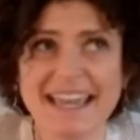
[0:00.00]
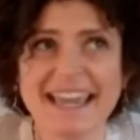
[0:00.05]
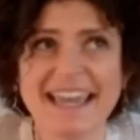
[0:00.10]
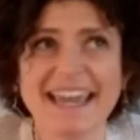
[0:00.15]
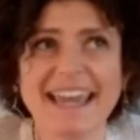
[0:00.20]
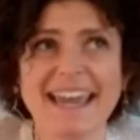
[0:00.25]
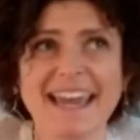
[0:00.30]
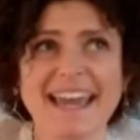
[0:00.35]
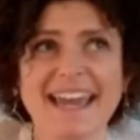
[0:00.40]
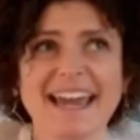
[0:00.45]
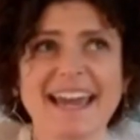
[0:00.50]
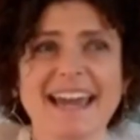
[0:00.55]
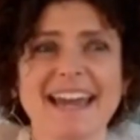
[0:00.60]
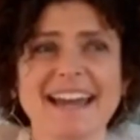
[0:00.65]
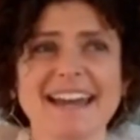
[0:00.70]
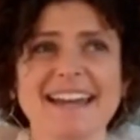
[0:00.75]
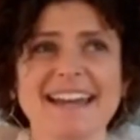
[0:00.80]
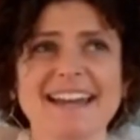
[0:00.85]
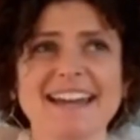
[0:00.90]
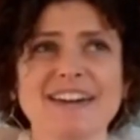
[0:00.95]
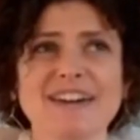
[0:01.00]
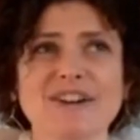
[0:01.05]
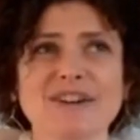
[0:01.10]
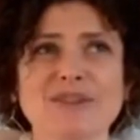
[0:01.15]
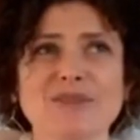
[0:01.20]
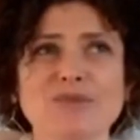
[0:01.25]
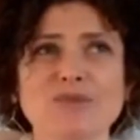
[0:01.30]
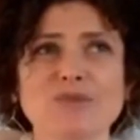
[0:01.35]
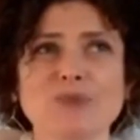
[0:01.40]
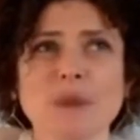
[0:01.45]
And
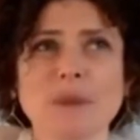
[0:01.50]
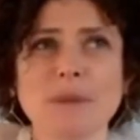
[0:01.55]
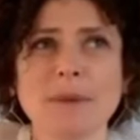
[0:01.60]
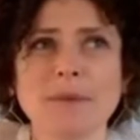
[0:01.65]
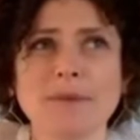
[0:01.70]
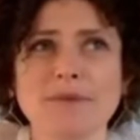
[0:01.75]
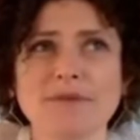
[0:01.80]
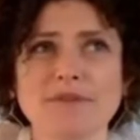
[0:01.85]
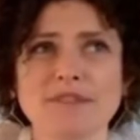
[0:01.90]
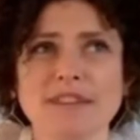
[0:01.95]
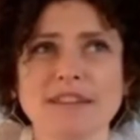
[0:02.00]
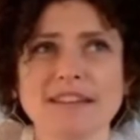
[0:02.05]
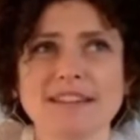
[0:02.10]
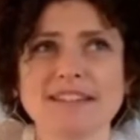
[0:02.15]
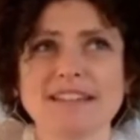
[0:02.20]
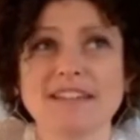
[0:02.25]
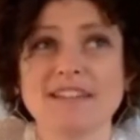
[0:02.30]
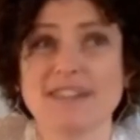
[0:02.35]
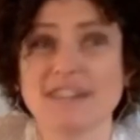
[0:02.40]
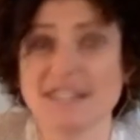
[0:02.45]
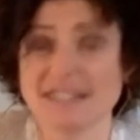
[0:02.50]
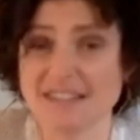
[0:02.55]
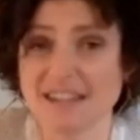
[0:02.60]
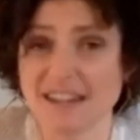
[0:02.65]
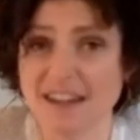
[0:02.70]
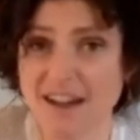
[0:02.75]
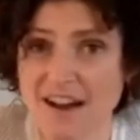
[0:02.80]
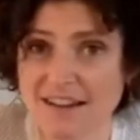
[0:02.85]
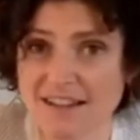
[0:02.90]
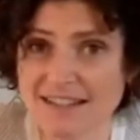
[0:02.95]
red pepper flakes have
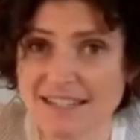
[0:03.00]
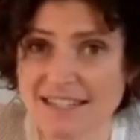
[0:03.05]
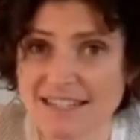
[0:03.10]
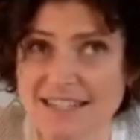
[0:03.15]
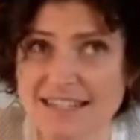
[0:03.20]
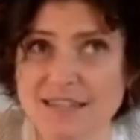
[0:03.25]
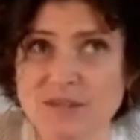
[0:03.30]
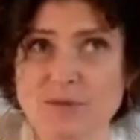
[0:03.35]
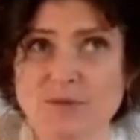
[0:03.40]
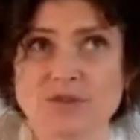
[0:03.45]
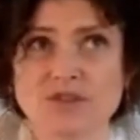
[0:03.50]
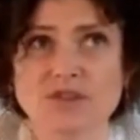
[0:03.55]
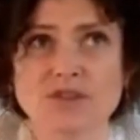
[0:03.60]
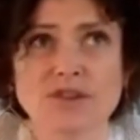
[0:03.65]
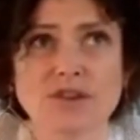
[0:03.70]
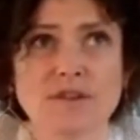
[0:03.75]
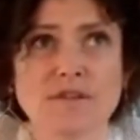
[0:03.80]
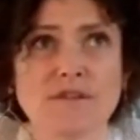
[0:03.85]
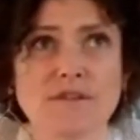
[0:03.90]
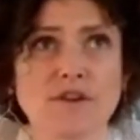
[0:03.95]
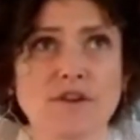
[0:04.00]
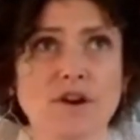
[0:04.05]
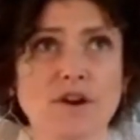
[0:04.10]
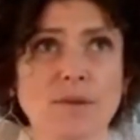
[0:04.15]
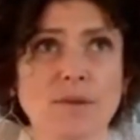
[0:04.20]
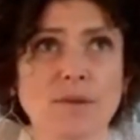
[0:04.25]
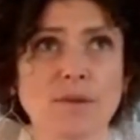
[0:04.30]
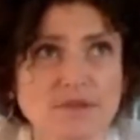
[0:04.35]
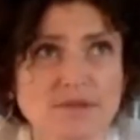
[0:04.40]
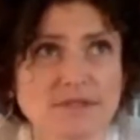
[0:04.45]
antioxidants, which is good for our
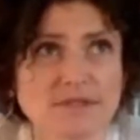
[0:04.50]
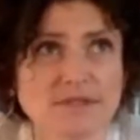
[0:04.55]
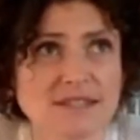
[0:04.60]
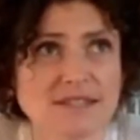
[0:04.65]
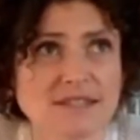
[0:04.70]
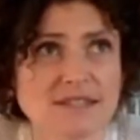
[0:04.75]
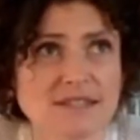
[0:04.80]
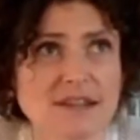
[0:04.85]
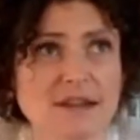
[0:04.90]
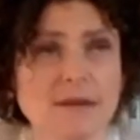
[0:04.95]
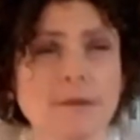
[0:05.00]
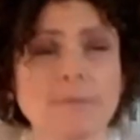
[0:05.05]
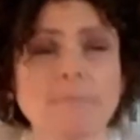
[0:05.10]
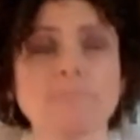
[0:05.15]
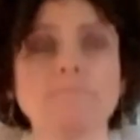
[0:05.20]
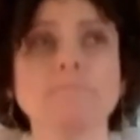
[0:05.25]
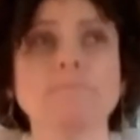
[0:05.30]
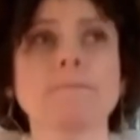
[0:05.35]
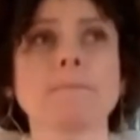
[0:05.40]
immune system